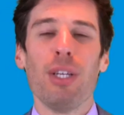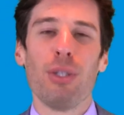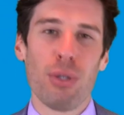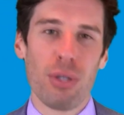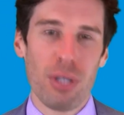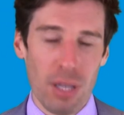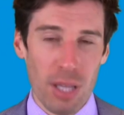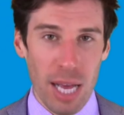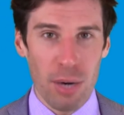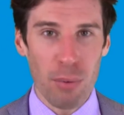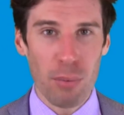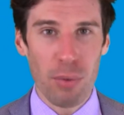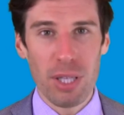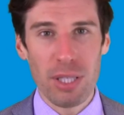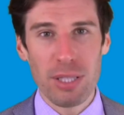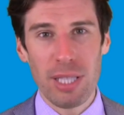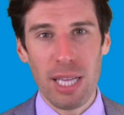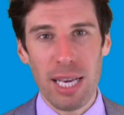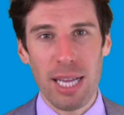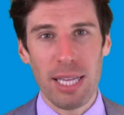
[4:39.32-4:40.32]
So there's a lot of
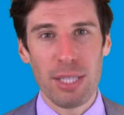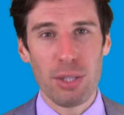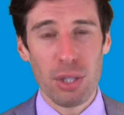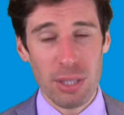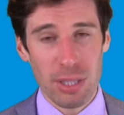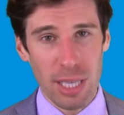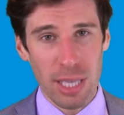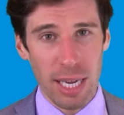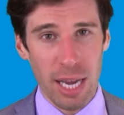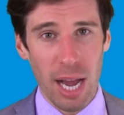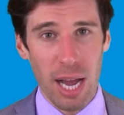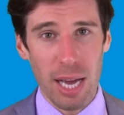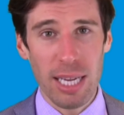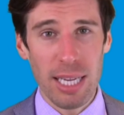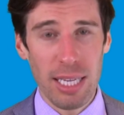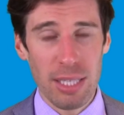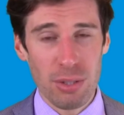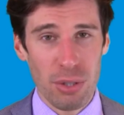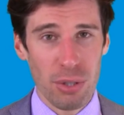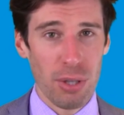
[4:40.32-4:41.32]
real estate agents that
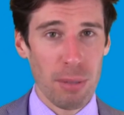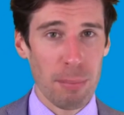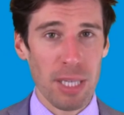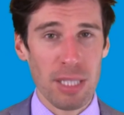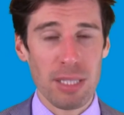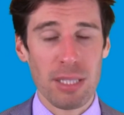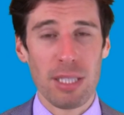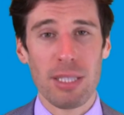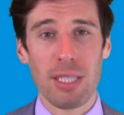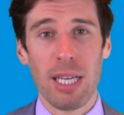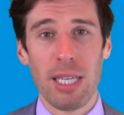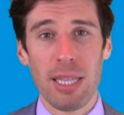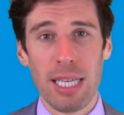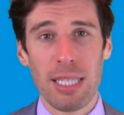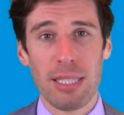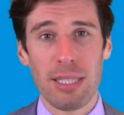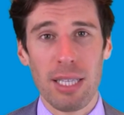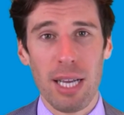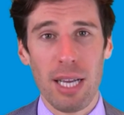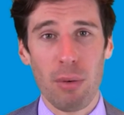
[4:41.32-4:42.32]
got into the business and
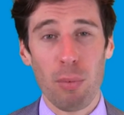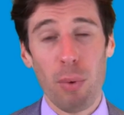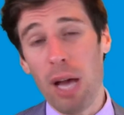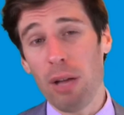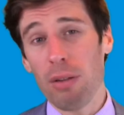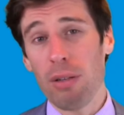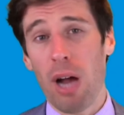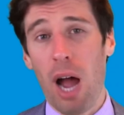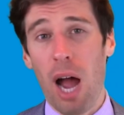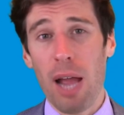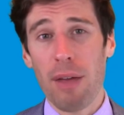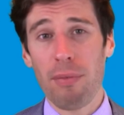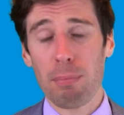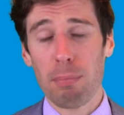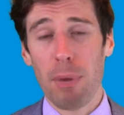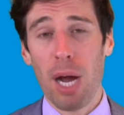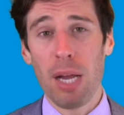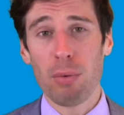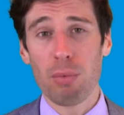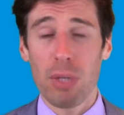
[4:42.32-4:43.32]
they said, well, I've
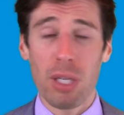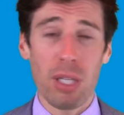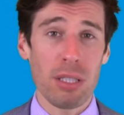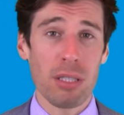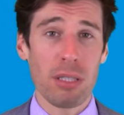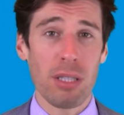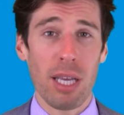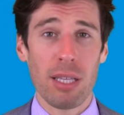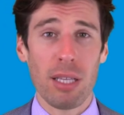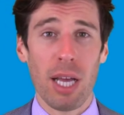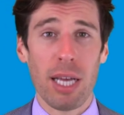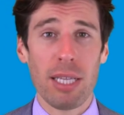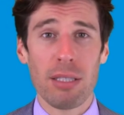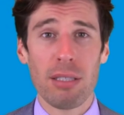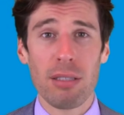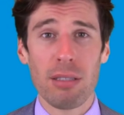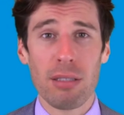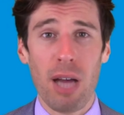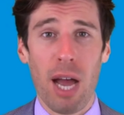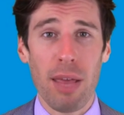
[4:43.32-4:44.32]
my real estate
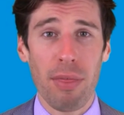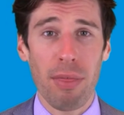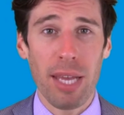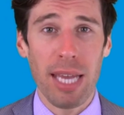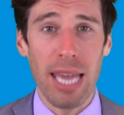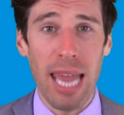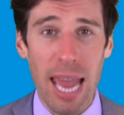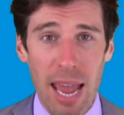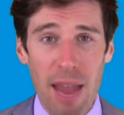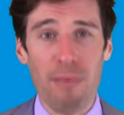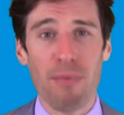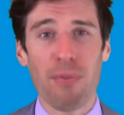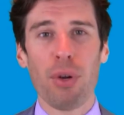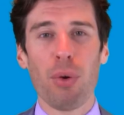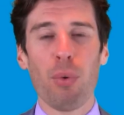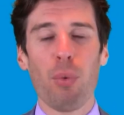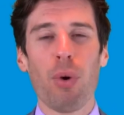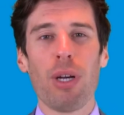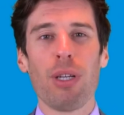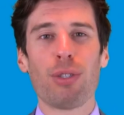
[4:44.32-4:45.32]
license. I think
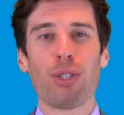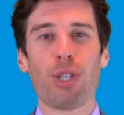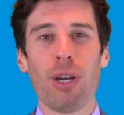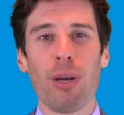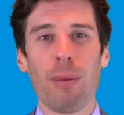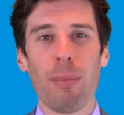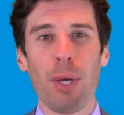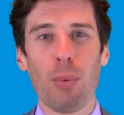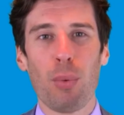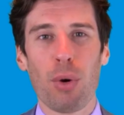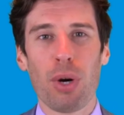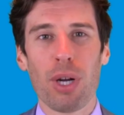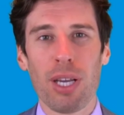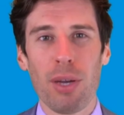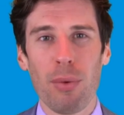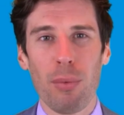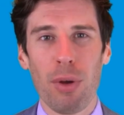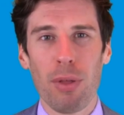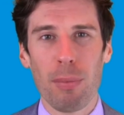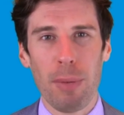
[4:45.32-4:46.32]
everyone is going to be
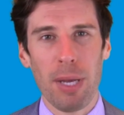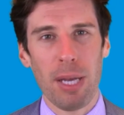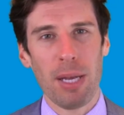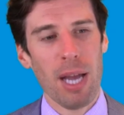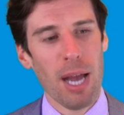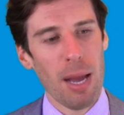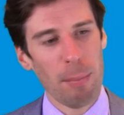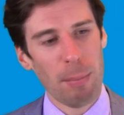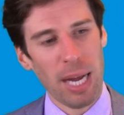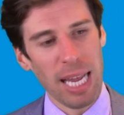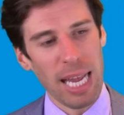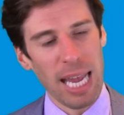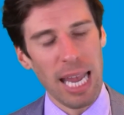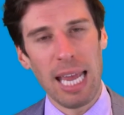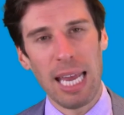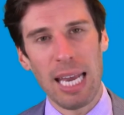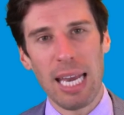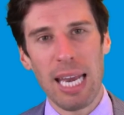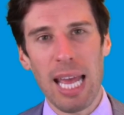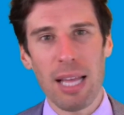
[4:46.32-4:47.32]
working with me. My
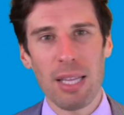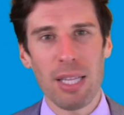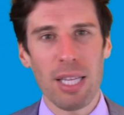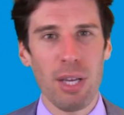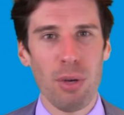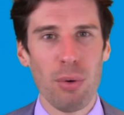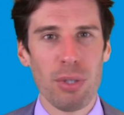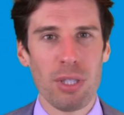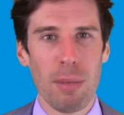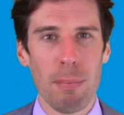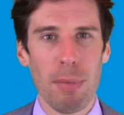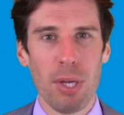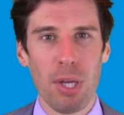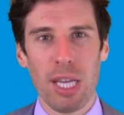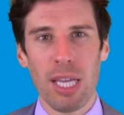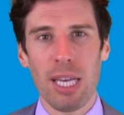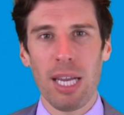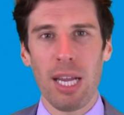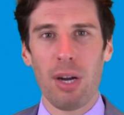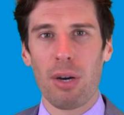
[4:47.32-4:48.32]
Aunt Nellie, who's a
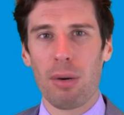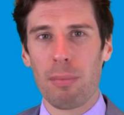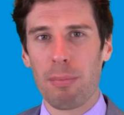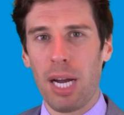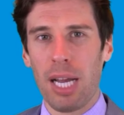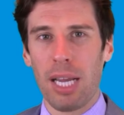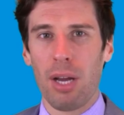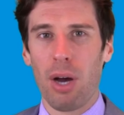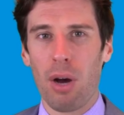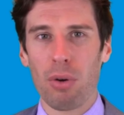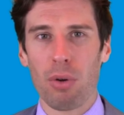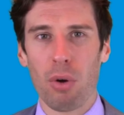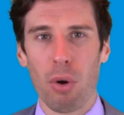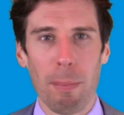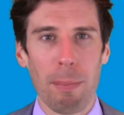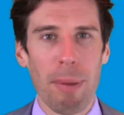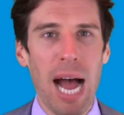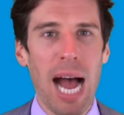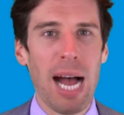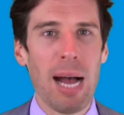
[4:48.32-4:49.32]
millionaire, my
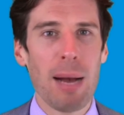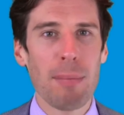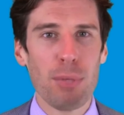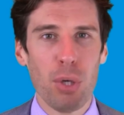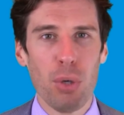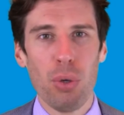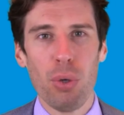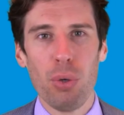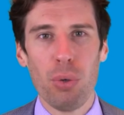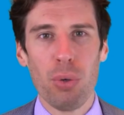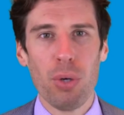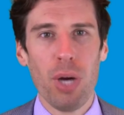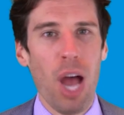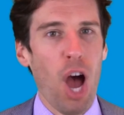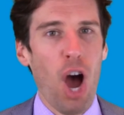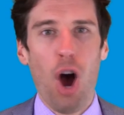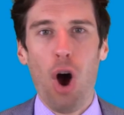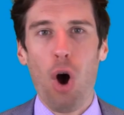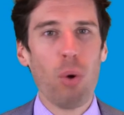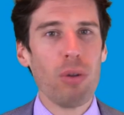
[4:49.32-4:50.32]
Uncle Bob, who
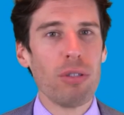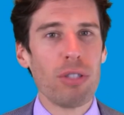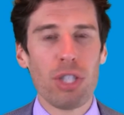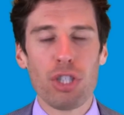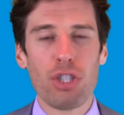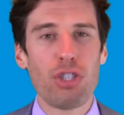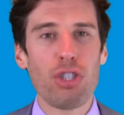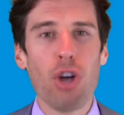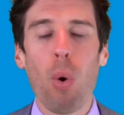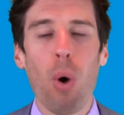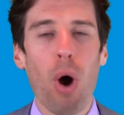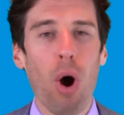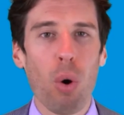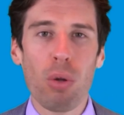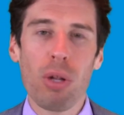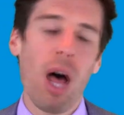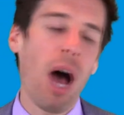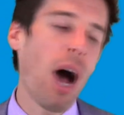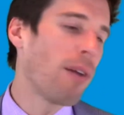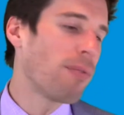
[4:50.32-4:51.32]
owns a
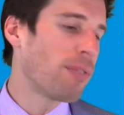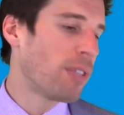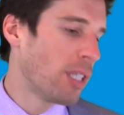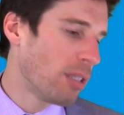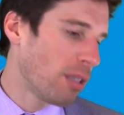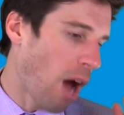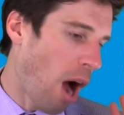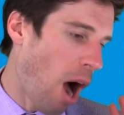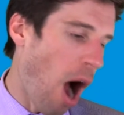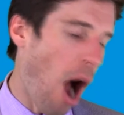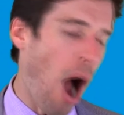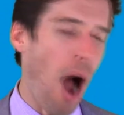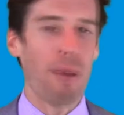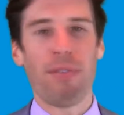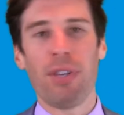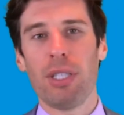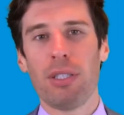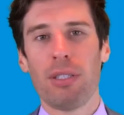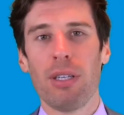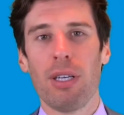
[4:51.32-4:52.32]
Soho loft, is
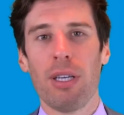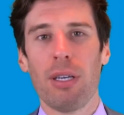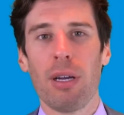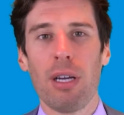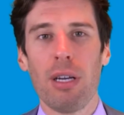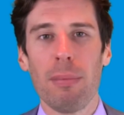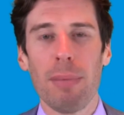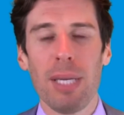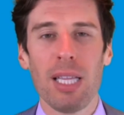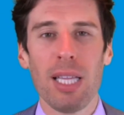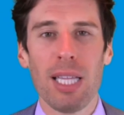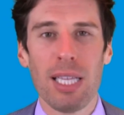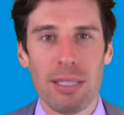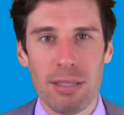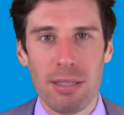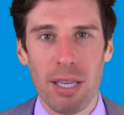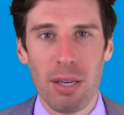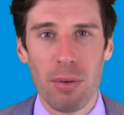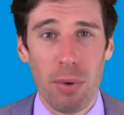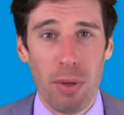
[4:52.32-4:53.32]
obviously going to be
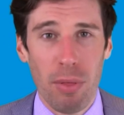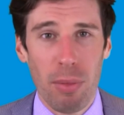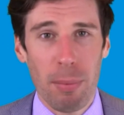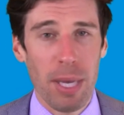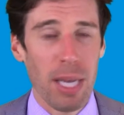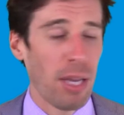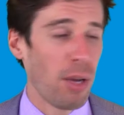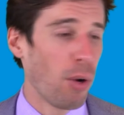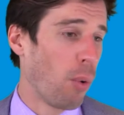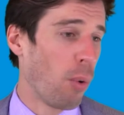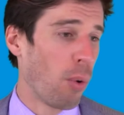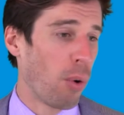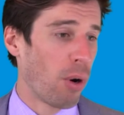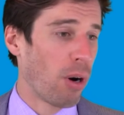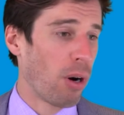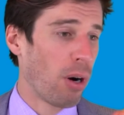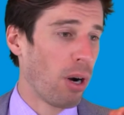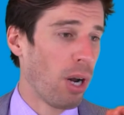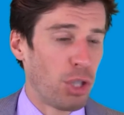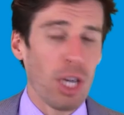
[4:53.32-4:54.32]
listing with me.
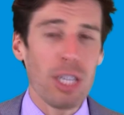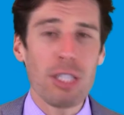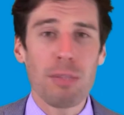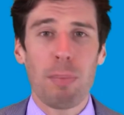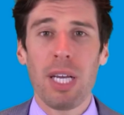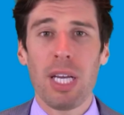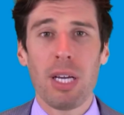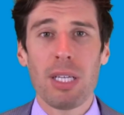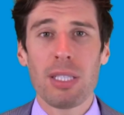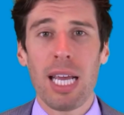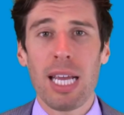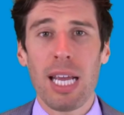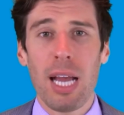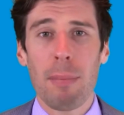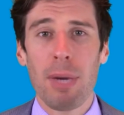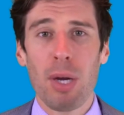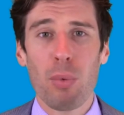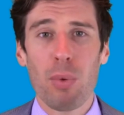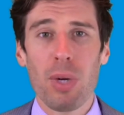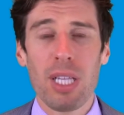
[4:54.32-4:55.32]
Or just because I
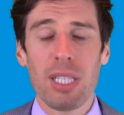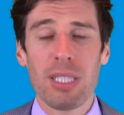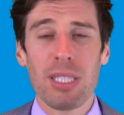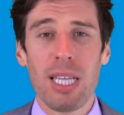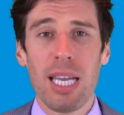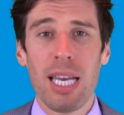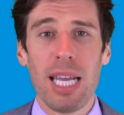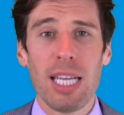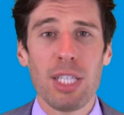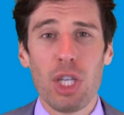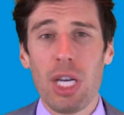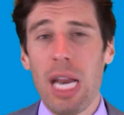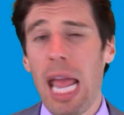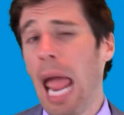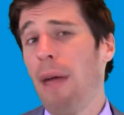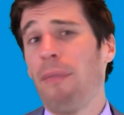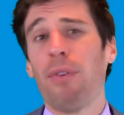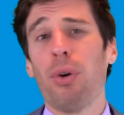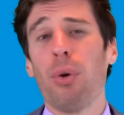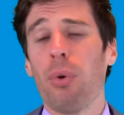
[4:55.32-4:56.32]
got my real estate agent,
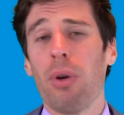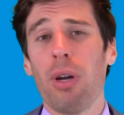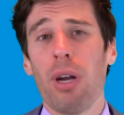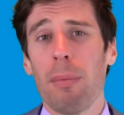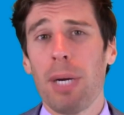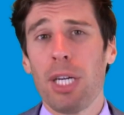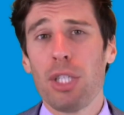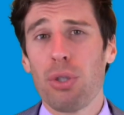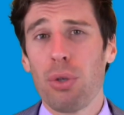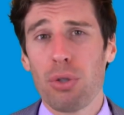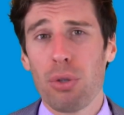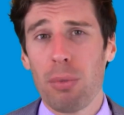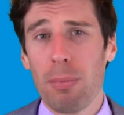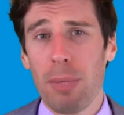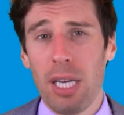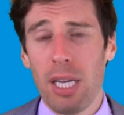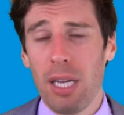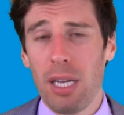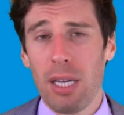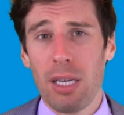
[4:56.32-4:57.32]
everyone on my social
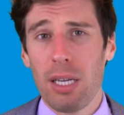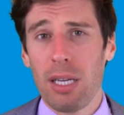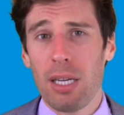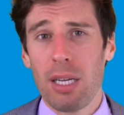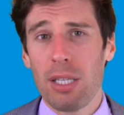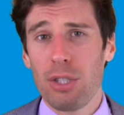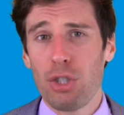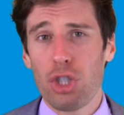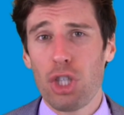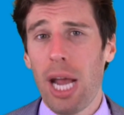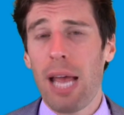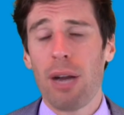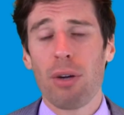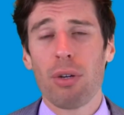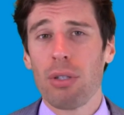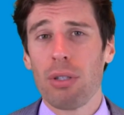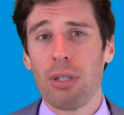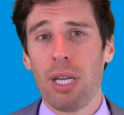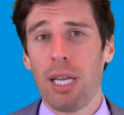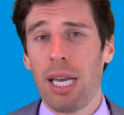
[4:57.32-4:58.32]
media
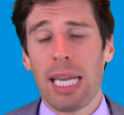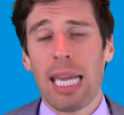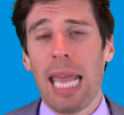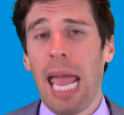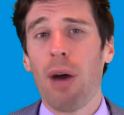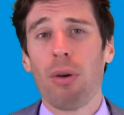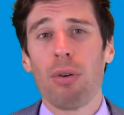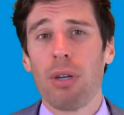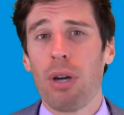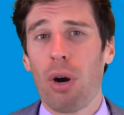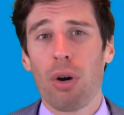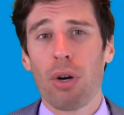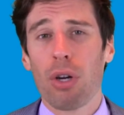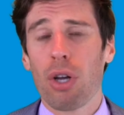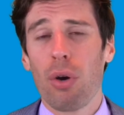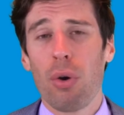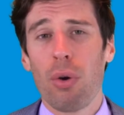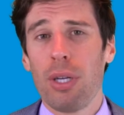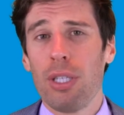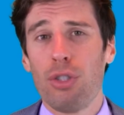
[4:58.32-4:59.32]
channel and account are
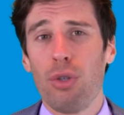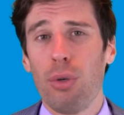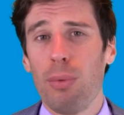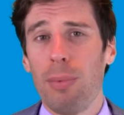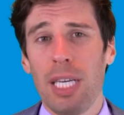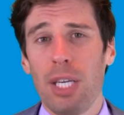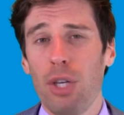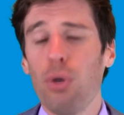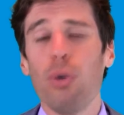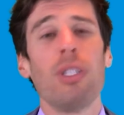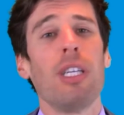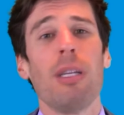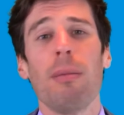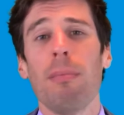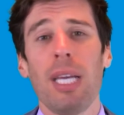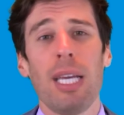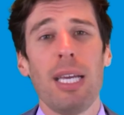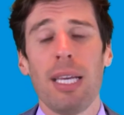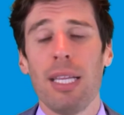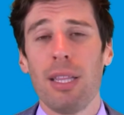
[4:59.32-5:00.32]
going to be
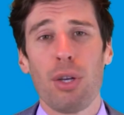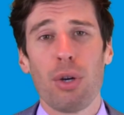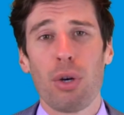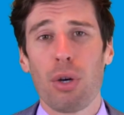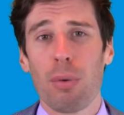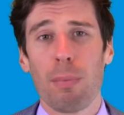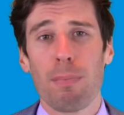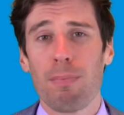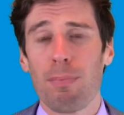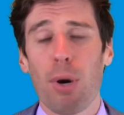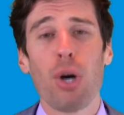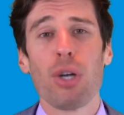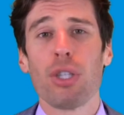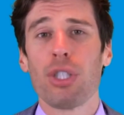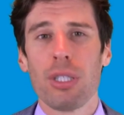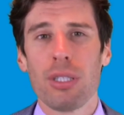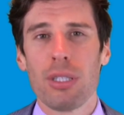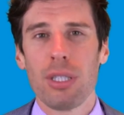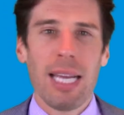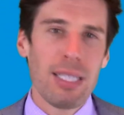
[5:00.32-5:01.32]
using me in their
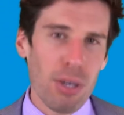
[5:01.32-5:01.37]
purchase.